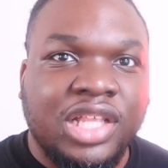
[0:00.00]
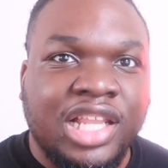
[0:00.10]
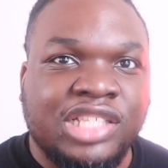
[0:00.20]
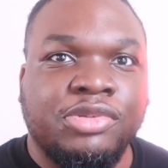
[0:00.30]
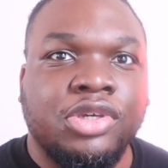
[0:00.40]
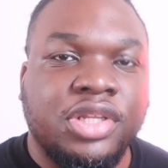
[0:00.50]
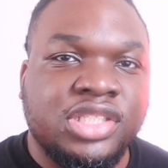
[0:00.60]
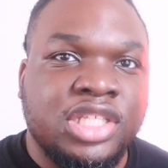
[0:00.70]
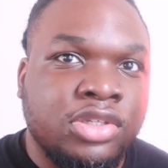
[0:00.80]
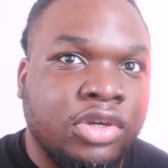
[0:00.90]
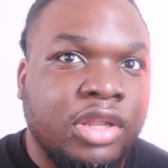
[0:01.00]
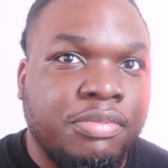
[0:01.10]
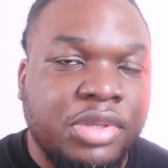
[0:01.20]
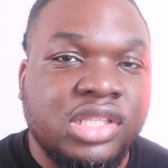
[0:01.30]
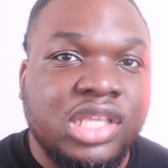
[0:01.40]
let's be honest, he's not going to
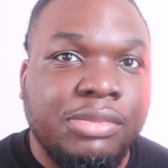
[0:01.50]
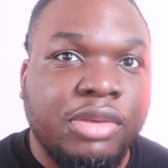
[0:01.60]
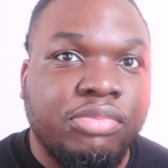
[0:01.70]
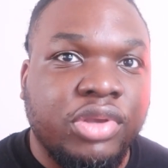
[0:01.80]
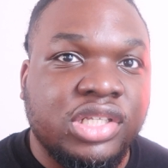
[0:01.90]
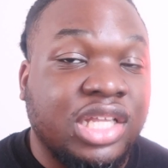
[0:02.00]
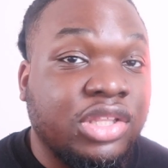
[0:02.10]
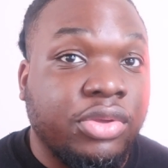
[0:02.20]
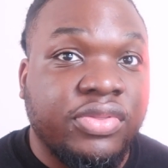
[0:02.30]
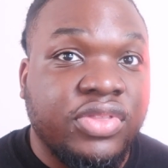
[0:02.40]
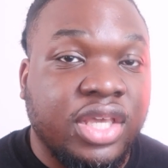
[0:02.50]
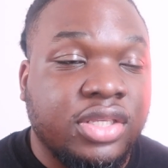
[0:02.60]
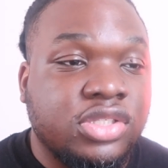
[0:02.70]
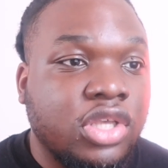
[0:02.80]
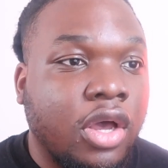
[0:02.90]
beat Damian Priest, I don't
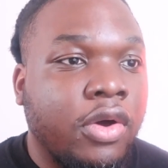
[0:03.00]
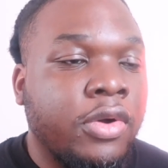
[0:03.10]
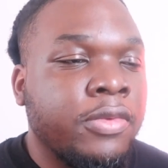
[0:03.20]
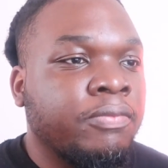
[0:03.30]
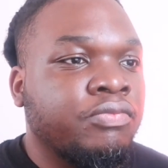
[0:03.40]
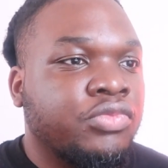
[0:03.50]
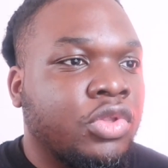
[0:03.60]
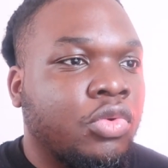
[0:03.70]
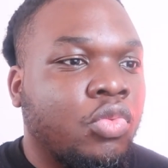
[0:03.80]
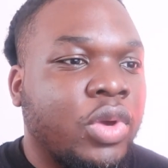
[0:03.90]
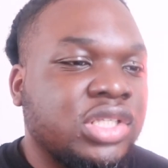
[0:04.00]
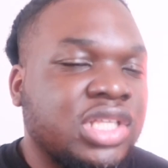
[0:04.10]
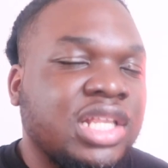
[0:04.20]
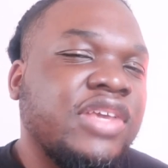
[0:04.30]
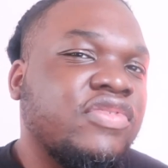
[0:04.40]
think. So where does
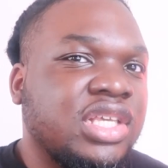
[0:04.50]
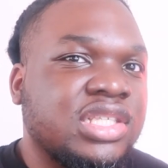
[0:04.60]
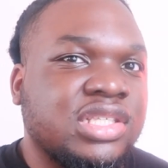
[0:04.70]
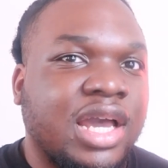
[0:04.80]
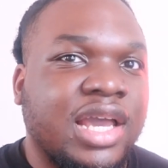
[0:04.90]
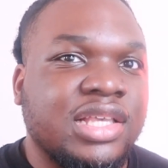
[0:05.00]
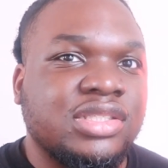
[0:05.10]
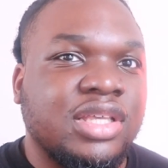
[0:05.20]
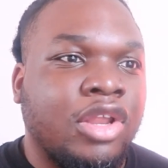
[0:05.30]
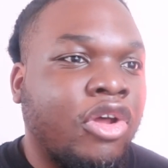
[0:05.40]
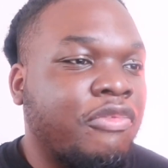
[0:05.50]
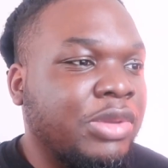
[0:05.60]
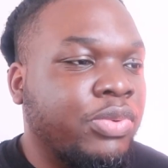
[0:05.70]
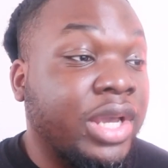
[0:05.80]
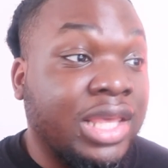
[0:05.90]
it leave these guys? A lot of
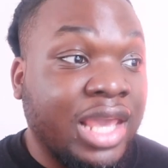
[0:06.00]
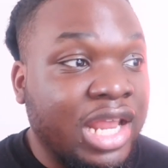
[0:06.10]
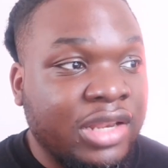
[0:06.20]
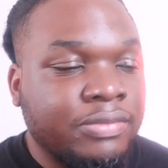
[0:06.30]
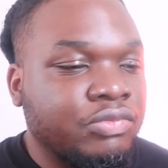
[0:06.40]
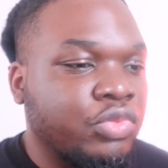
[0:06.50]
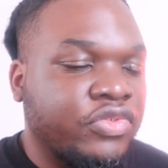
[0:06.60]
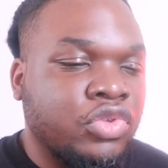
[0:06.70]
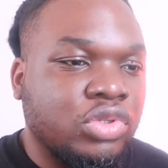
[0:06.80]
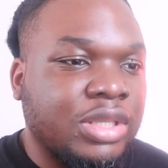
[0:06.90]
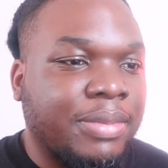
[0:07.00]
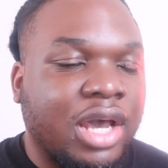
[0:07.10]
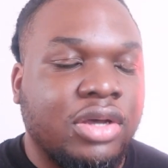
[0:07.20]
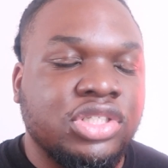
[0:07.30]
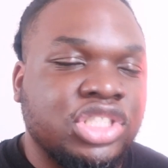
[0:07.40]
people, again, we've talked
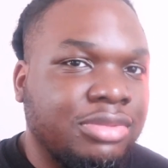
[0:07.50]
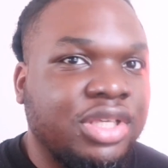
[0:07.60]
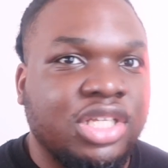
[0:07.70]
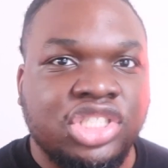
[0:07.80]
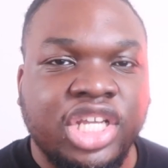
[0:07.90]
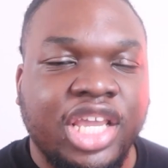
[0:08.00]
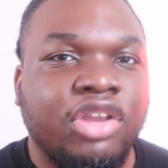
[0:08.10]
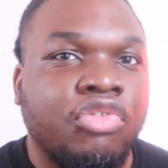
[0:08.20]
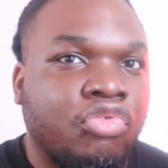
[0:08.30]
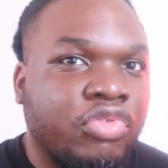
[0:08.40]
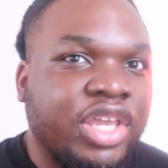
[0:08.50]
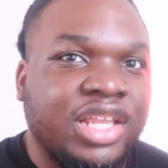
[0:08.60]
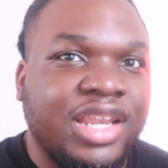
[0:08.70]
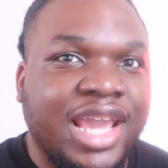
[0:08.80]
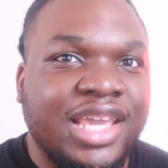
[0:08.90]
about Jimmy and Jey
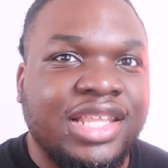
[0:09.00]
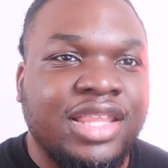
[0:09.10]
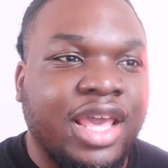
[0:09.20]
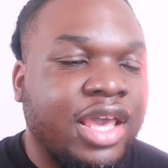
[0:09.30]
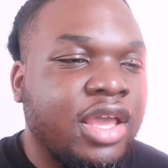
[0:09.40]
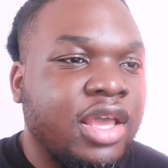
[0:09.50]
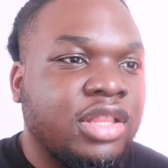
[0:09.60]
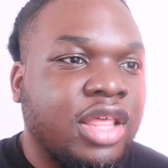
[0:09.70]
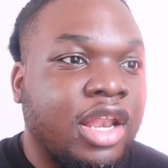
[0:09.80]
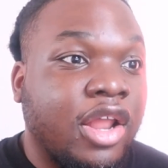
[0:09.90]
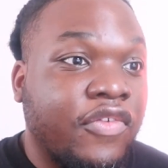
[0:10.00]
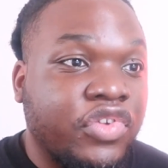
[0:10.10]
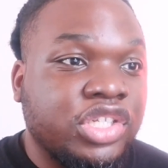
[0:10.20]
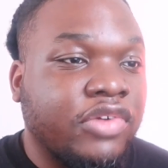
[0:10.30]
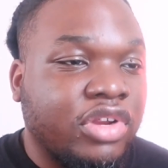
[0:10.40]
reigniting their love
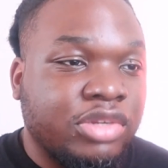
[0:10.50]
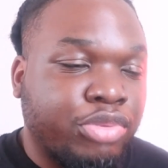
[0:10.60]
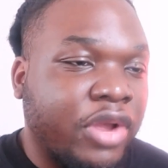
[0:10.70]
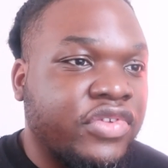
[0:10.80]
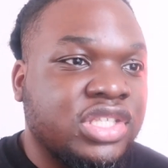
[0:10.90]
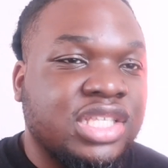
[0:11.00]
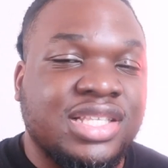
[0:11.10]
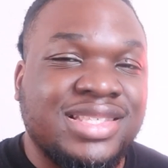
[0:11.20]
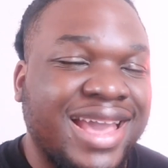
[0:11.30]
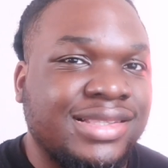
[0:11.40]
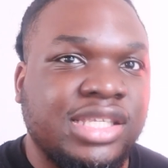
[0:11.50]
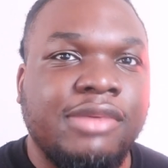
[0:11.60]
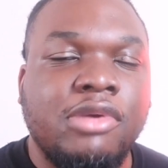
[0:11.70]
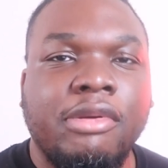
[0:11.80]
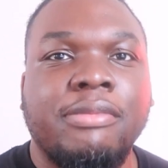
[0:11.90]
for each other as brothers, as a tag
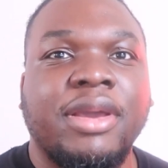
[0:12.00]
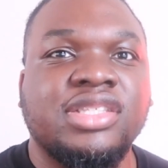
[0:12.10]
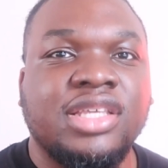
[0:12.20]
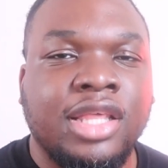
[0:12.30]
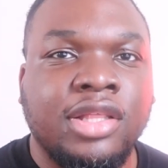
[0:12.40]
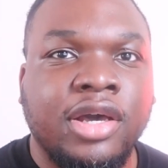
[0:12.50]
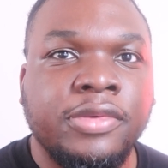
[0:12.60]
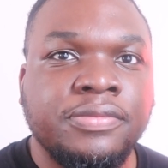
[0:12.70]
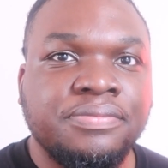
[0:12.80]
team coming back together.